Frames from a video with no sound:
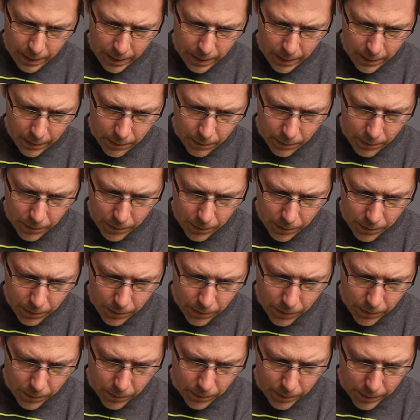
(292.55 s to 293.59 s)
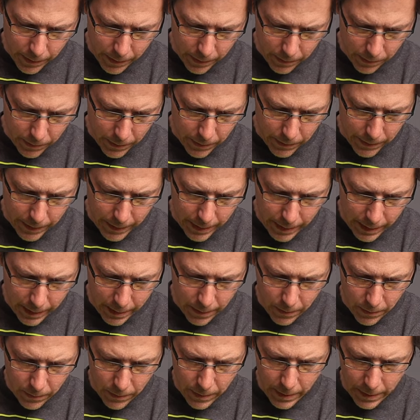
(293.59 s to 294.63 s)
I got those two screws out. What do I need
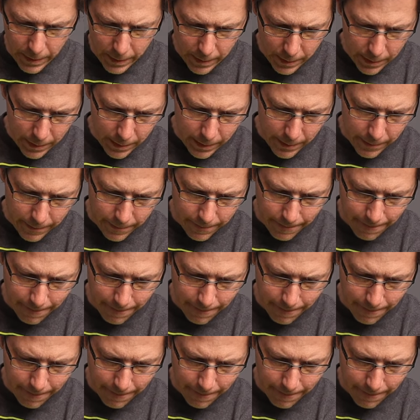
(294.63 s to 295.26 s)
to do next?